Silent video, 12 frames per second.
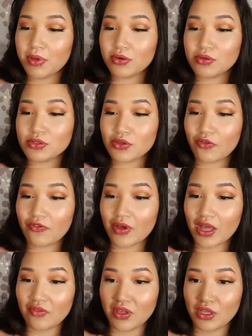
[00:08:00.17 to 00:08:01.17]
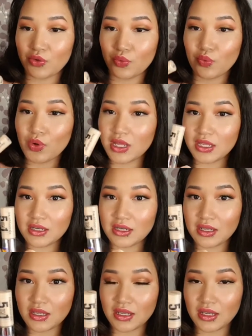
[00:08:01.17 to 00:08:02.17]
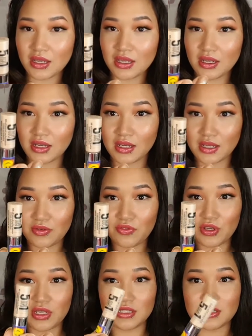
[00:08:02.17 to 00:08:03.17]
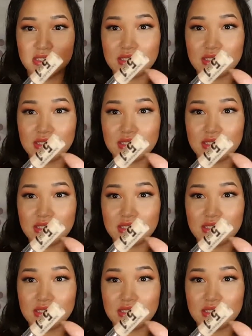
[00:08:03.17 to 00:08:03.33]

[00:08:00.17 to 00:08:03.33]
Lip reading: Minerals 5-in-1. If you can